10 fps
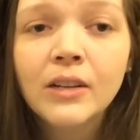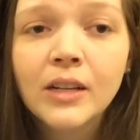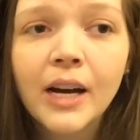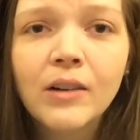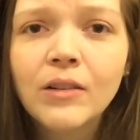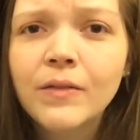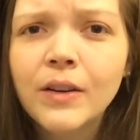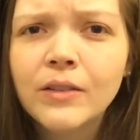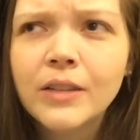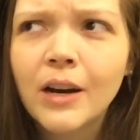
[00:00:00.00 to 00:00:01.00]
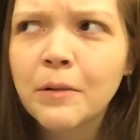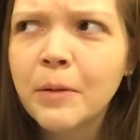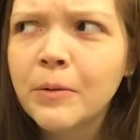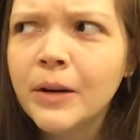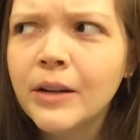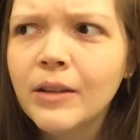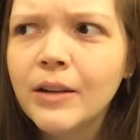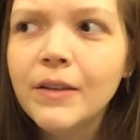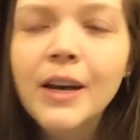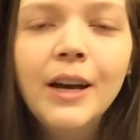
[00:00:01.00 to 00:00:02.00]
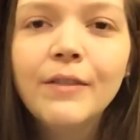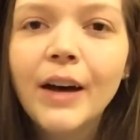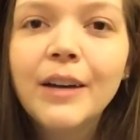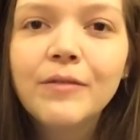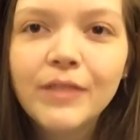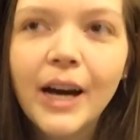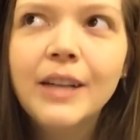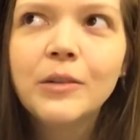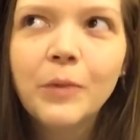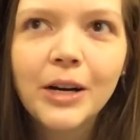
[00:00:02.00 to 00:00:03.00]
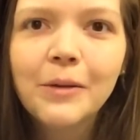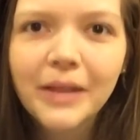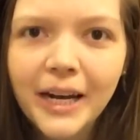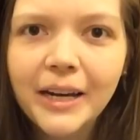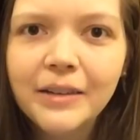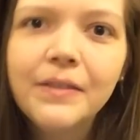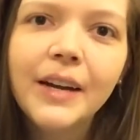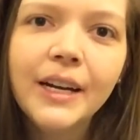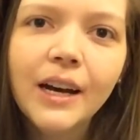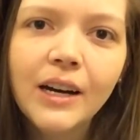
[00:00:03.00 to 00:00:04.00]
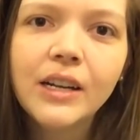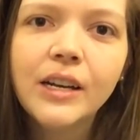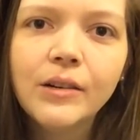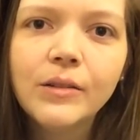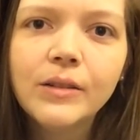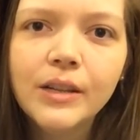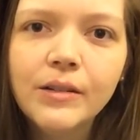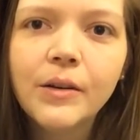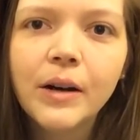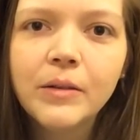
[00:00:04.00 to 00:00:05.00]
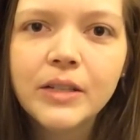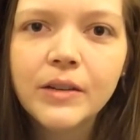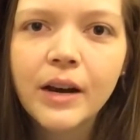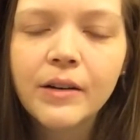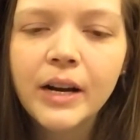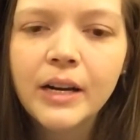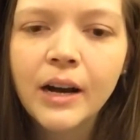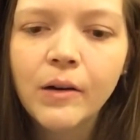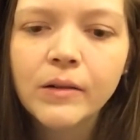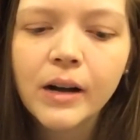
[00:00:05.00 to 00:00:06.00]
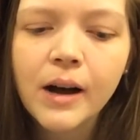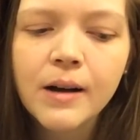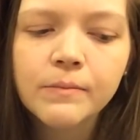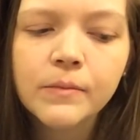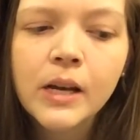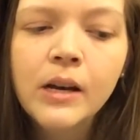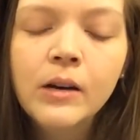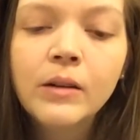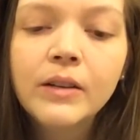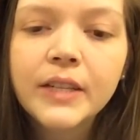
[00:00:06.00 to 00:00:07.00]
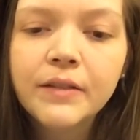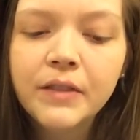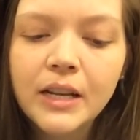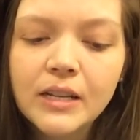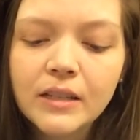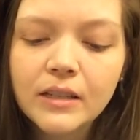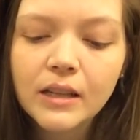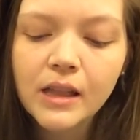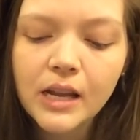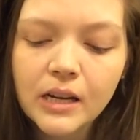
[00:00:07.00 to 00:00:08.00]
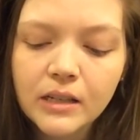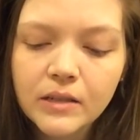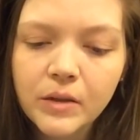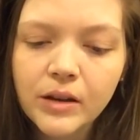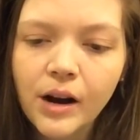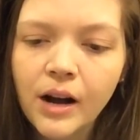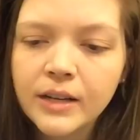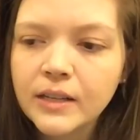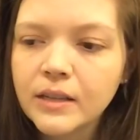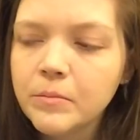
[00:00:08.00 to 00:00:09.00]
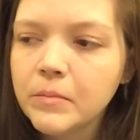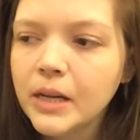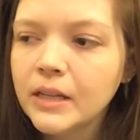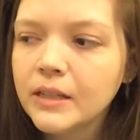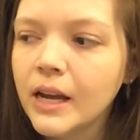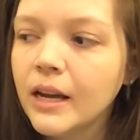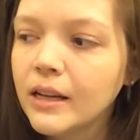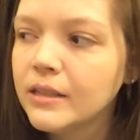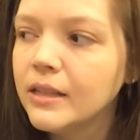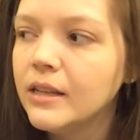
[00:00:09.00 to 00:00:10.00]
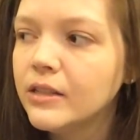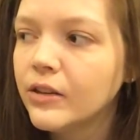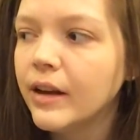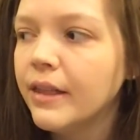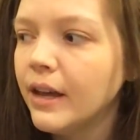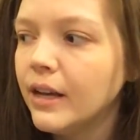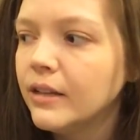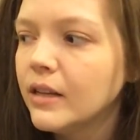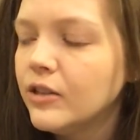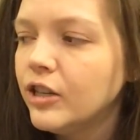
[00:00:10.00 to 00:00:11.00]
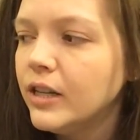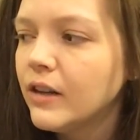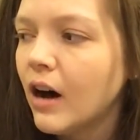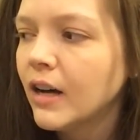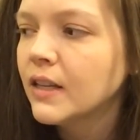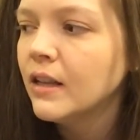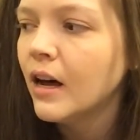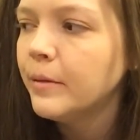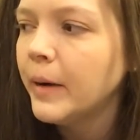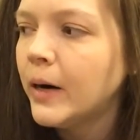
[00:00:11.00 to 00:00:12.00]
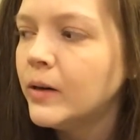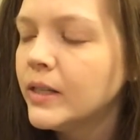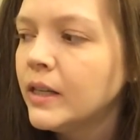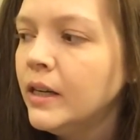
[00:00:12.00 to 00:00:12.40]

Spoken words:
I don't know if you're talked about where you live. If I could fly to where you live and hug you, you know I would do that right now. One of Tiffany's things with her autism is like sensory things, and she talks a lot about